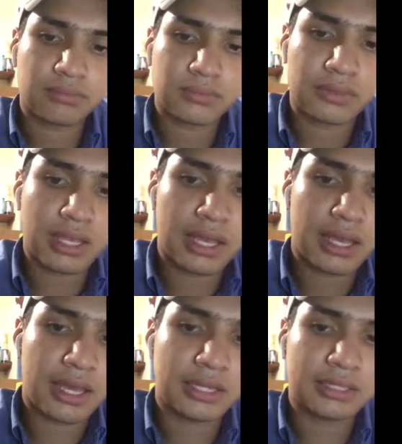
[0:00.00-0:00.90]

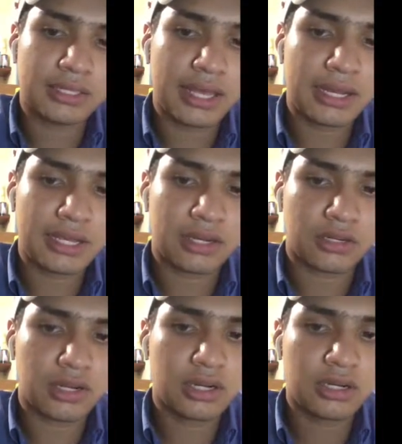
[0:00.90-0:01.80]
then
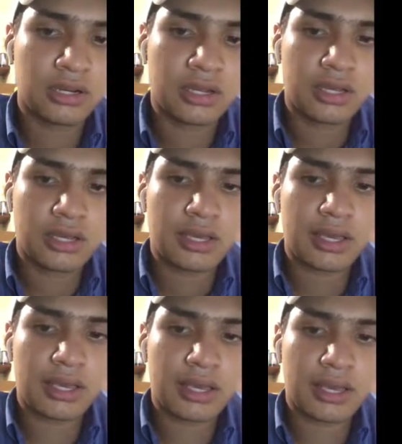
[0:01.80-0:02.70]
later on,
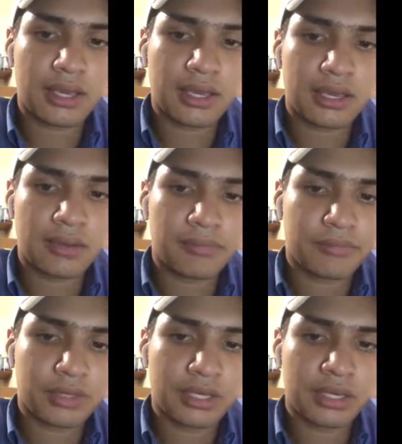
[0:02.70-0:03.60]
the
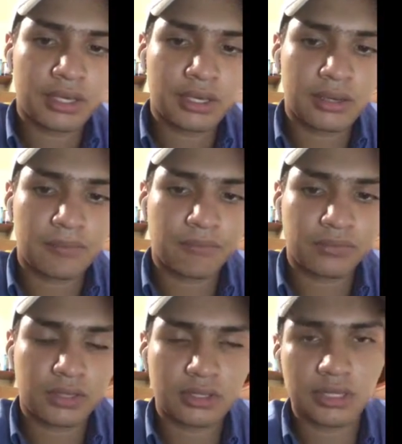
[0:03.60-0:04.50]

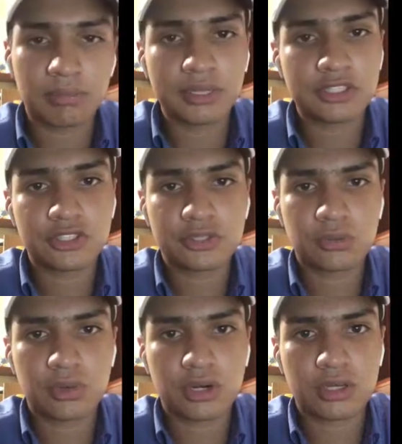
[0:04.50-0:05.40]

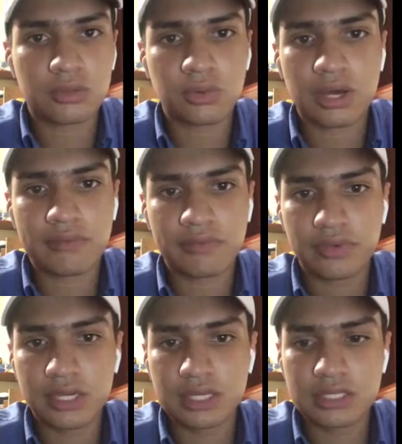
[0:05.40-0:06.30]
plagiarism worker will have
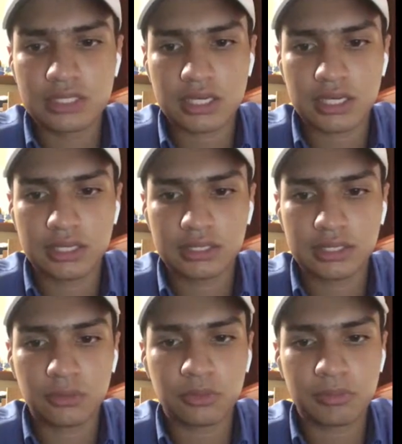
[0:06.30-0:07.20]
finished, and
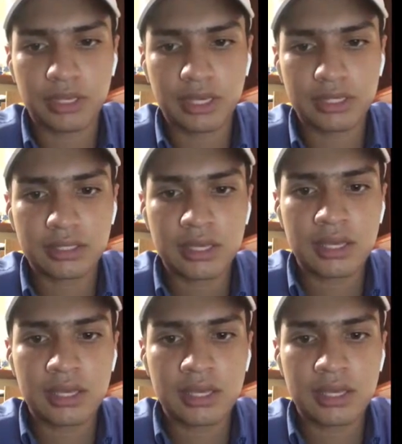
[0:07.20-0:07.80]
that will be it.